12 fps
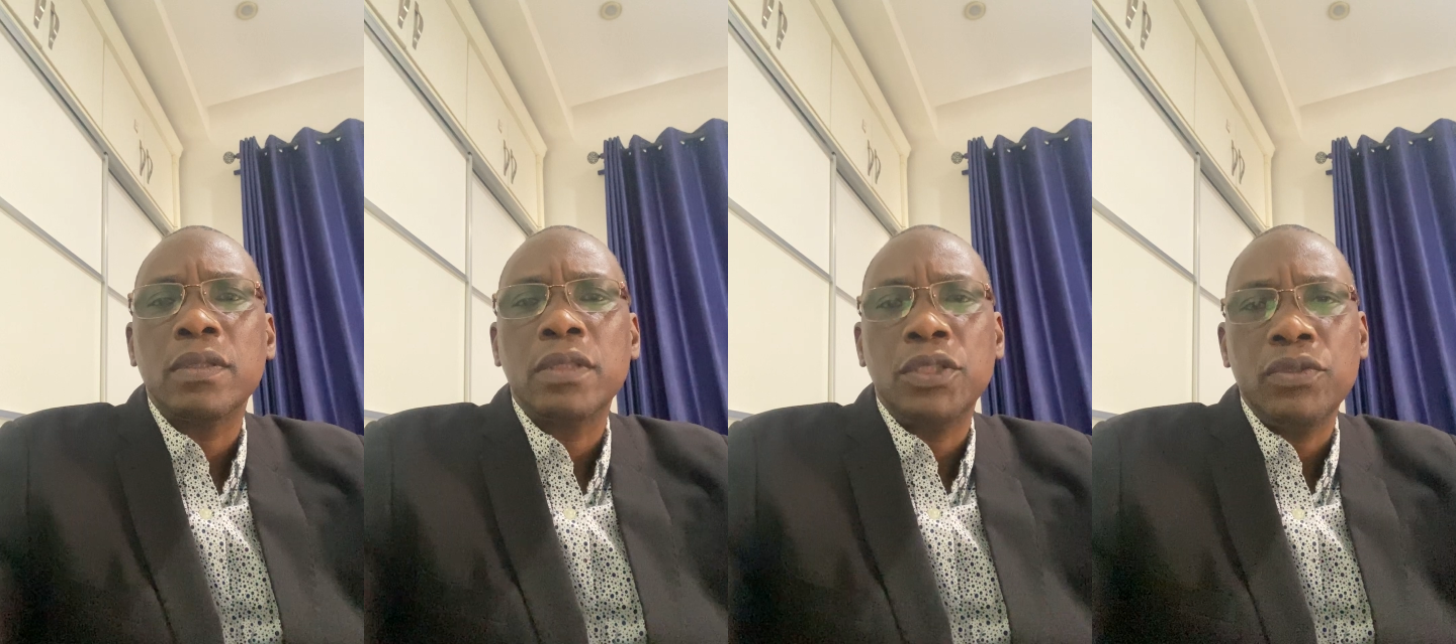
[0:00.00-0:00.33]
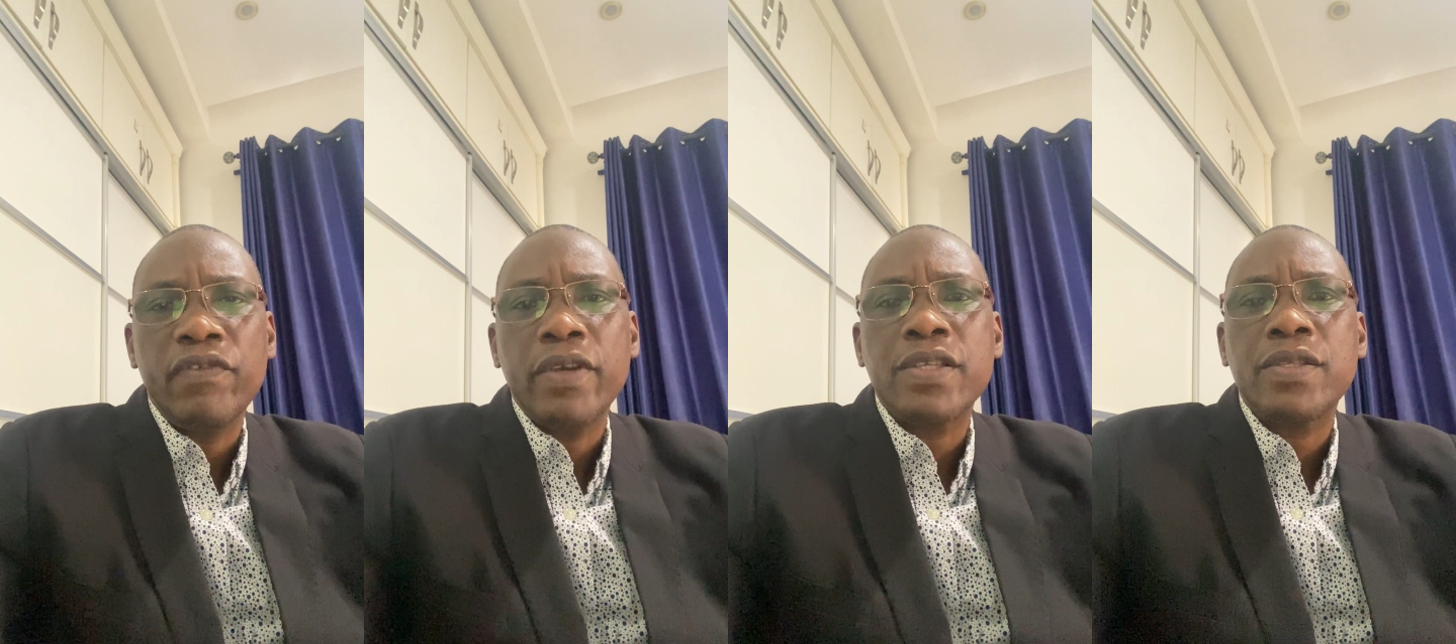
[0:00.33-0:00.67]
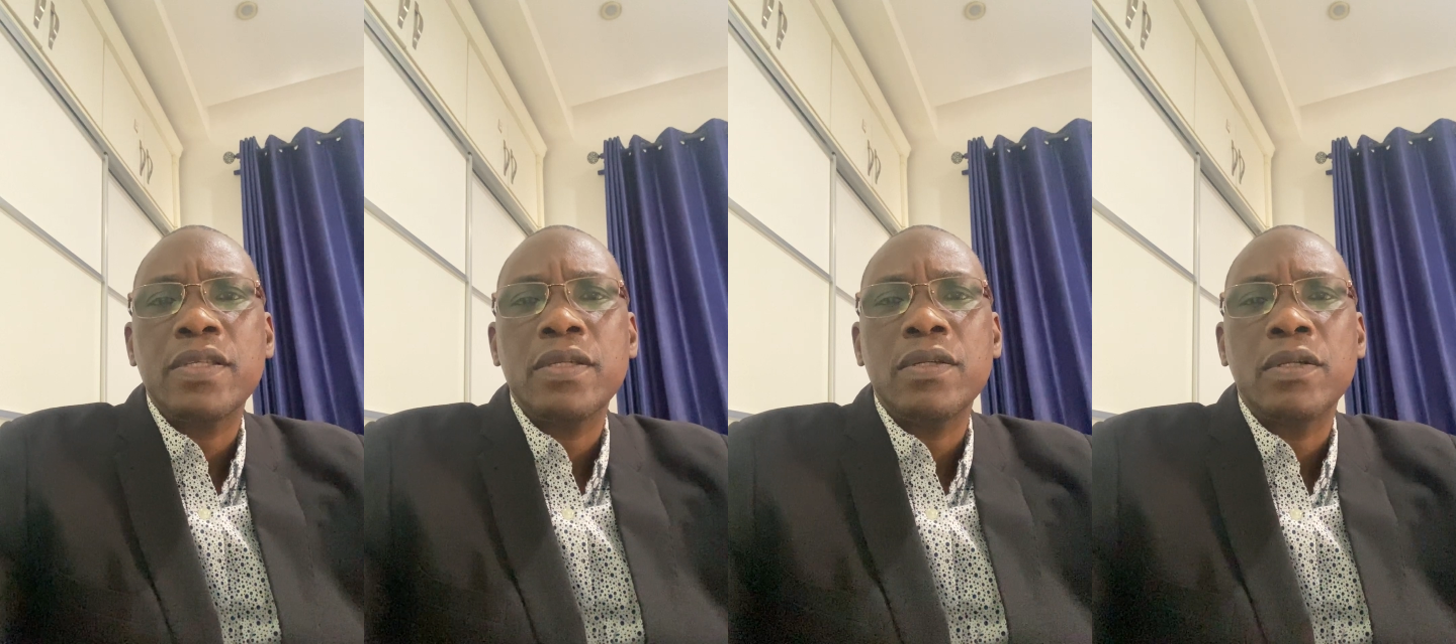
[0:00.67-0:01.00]
the
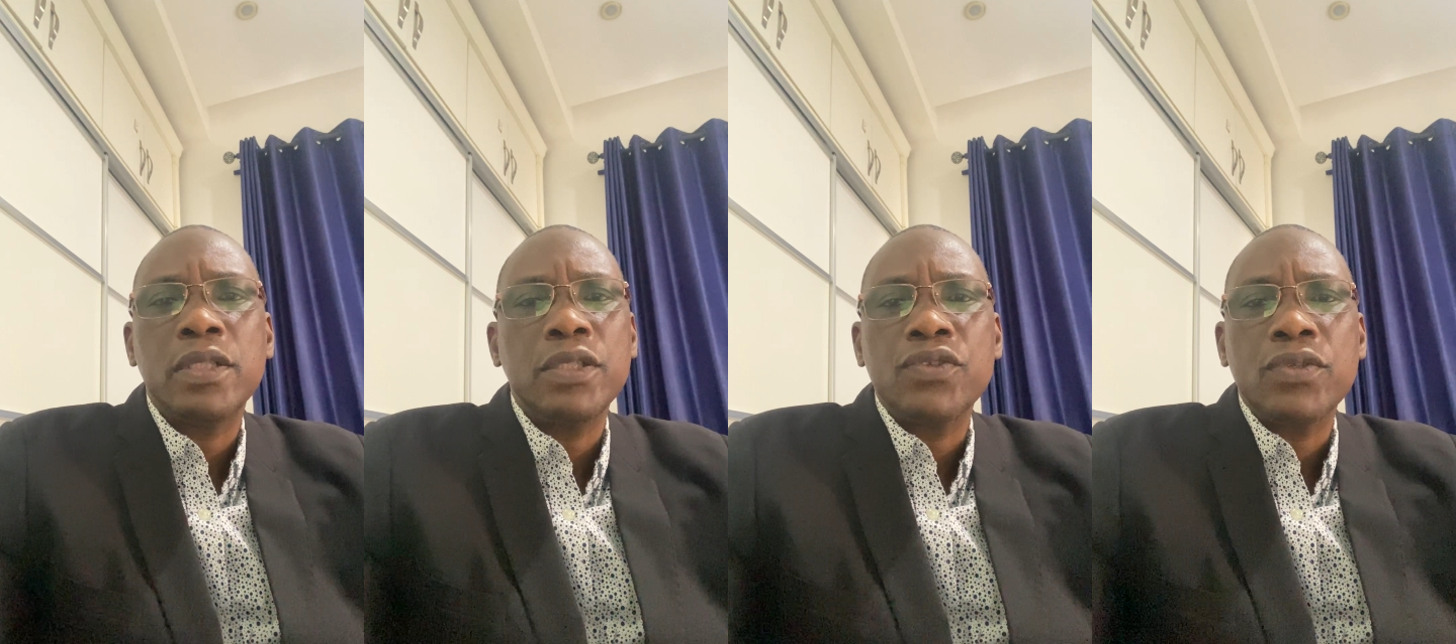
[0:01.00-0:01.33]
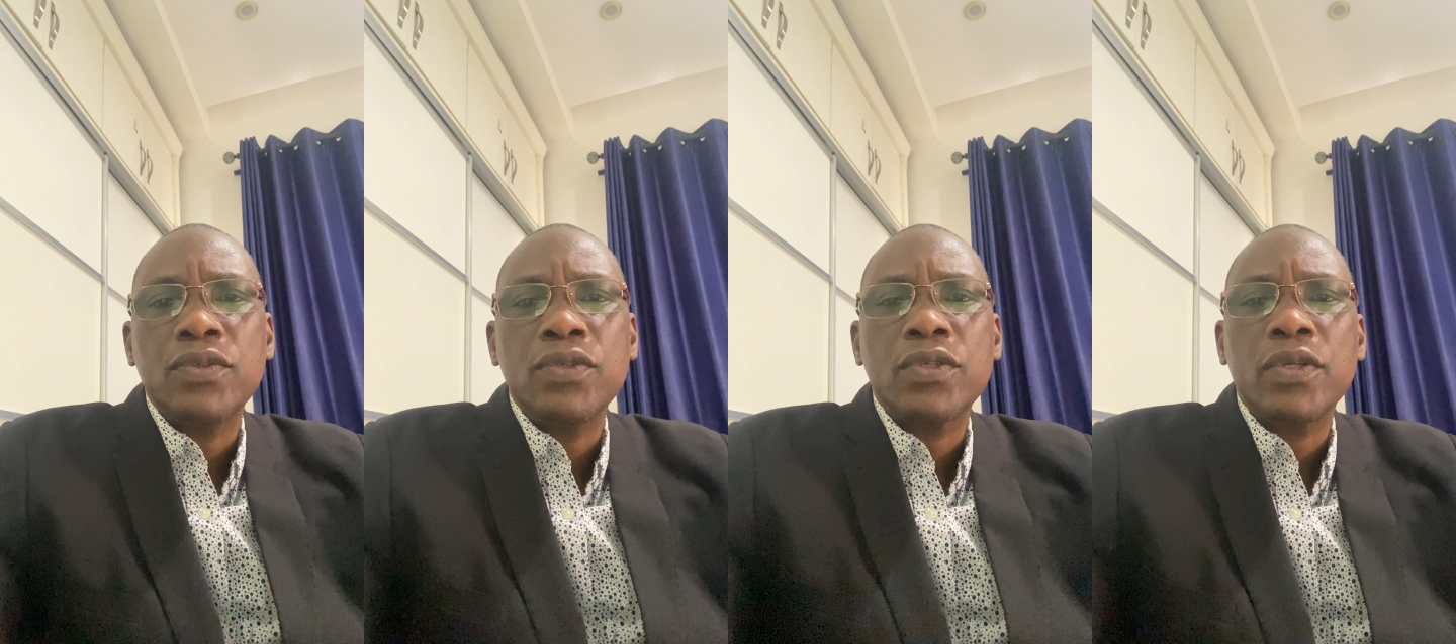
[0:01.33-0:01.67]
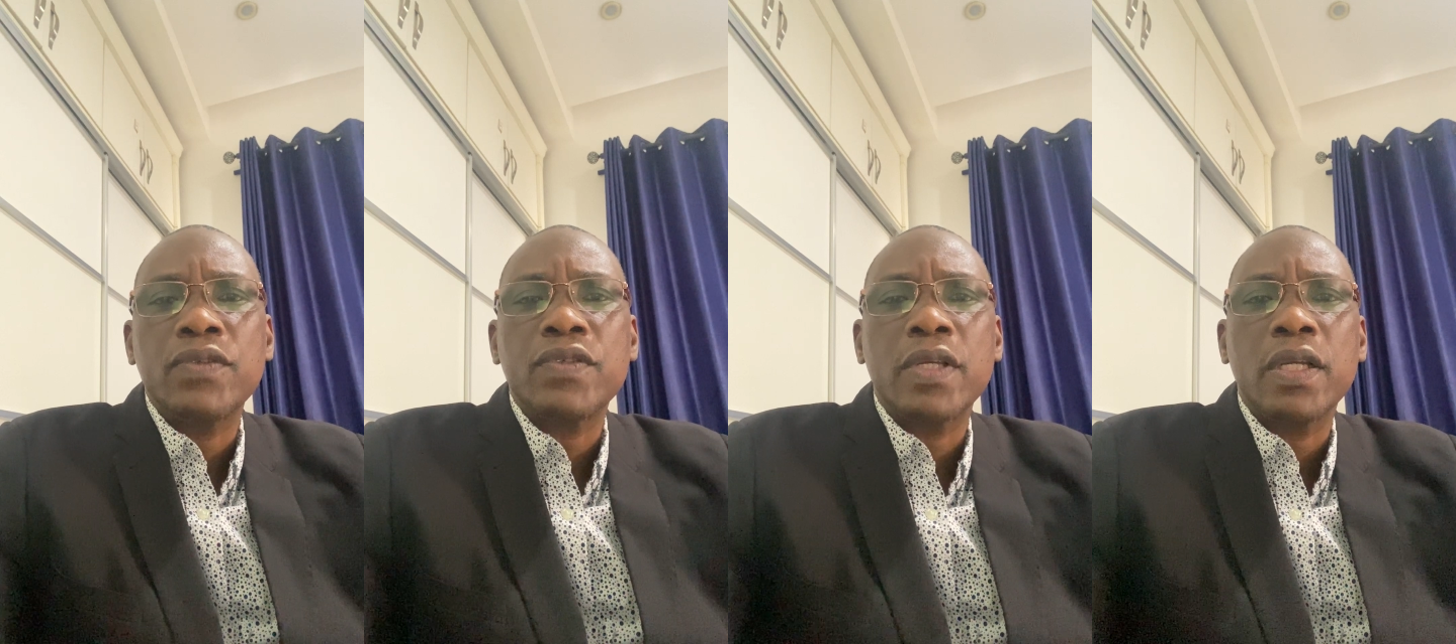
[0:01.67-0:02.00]
university or the
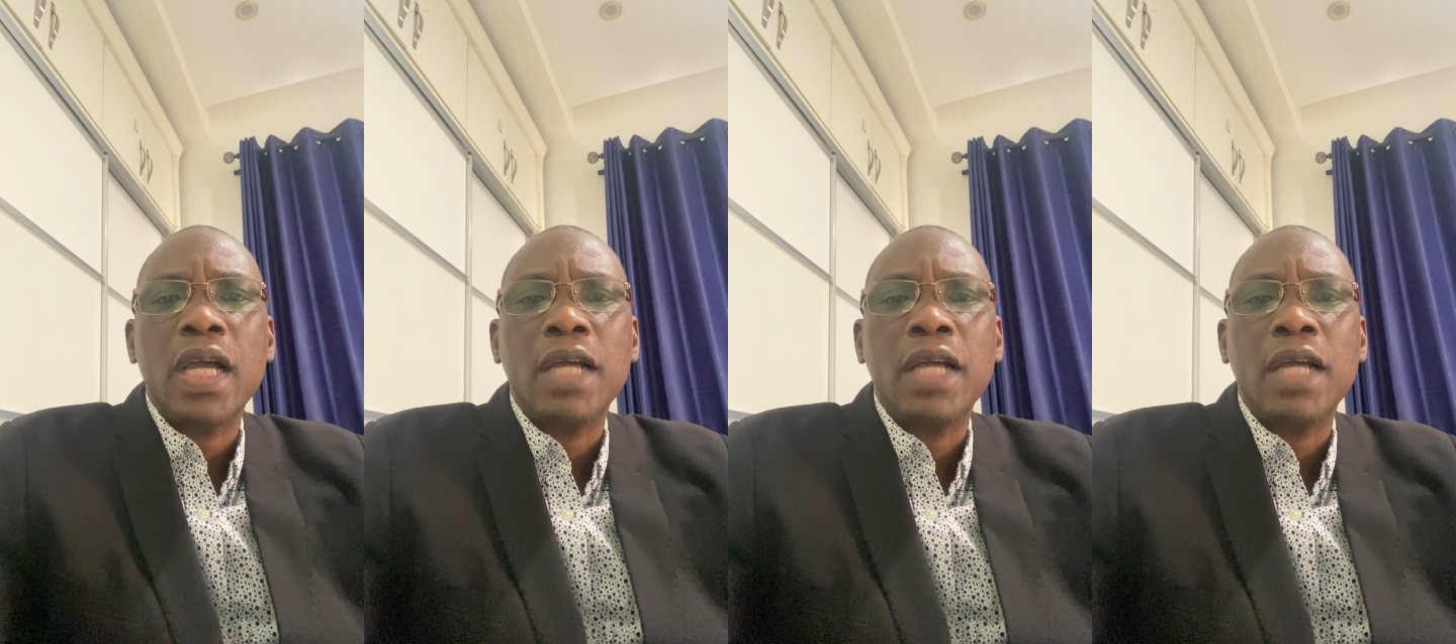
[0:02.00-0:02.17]
institution's